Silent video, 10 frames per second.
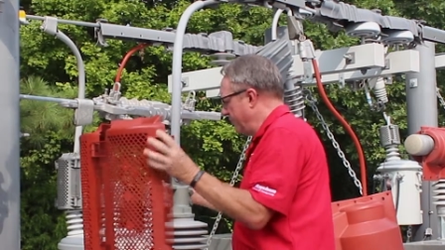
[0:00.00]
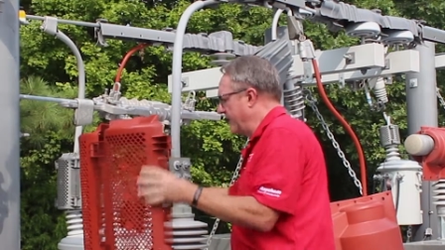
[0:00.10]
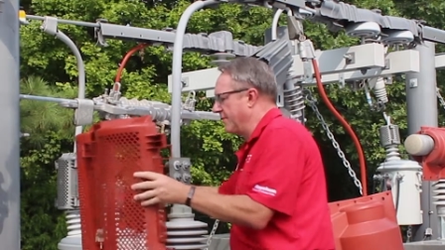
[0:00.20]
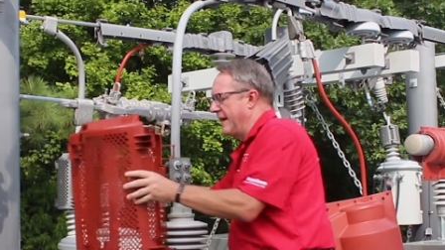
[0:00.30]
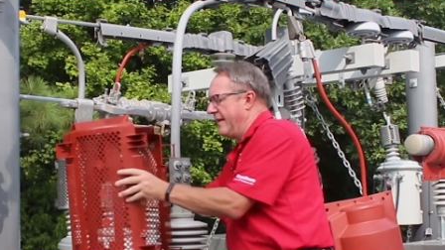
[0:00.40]
put
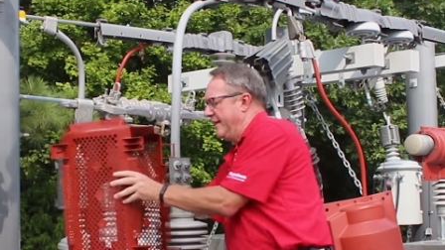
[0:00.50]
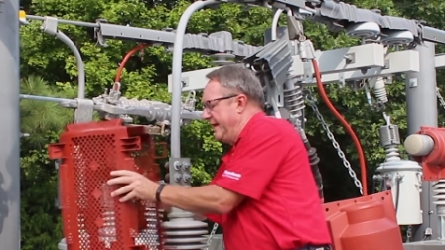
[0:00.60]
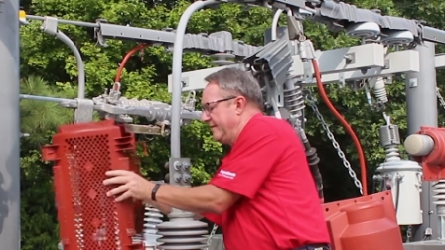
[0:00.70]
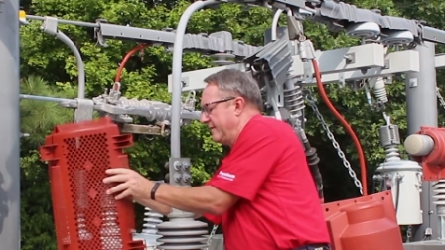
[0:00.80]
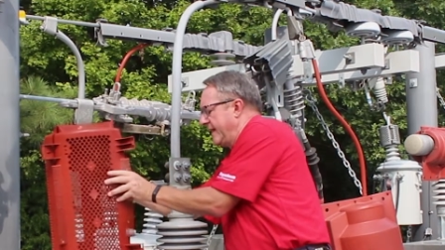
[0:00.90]
it around
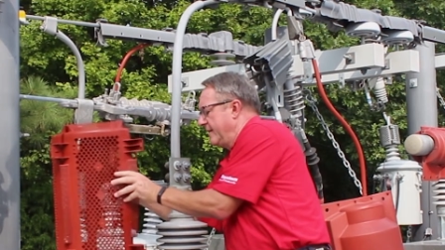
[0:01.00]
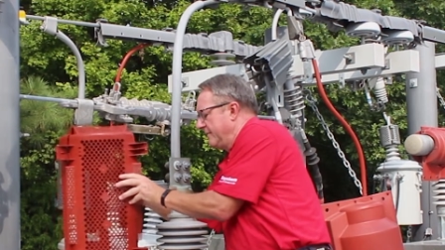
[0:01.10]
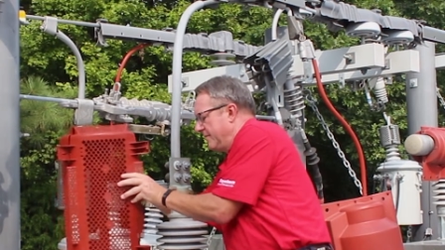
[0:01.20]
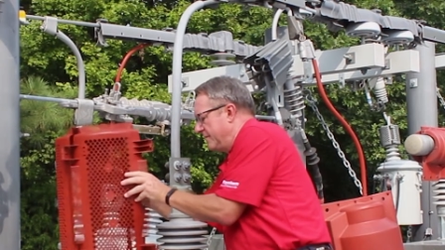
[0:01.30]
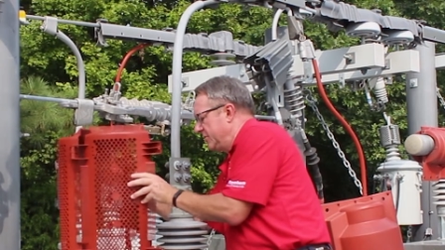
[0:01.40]
the insulator,
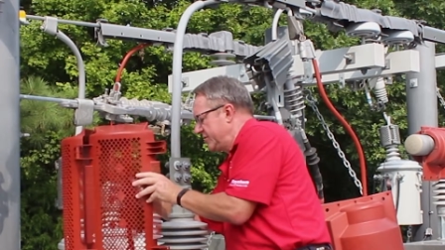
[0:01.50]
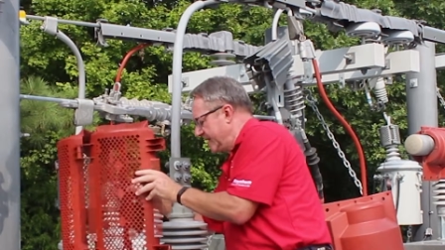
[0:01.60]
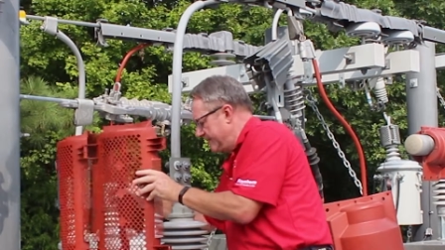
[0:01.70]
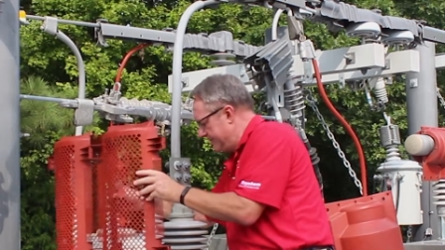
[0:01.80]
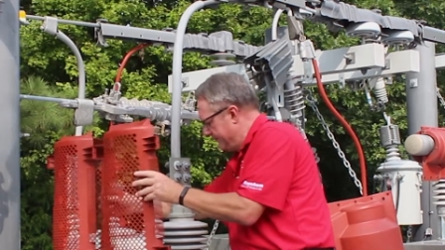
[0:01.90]
the
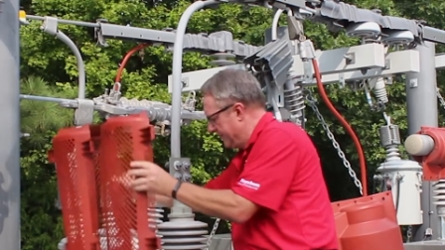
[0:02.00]
bushing.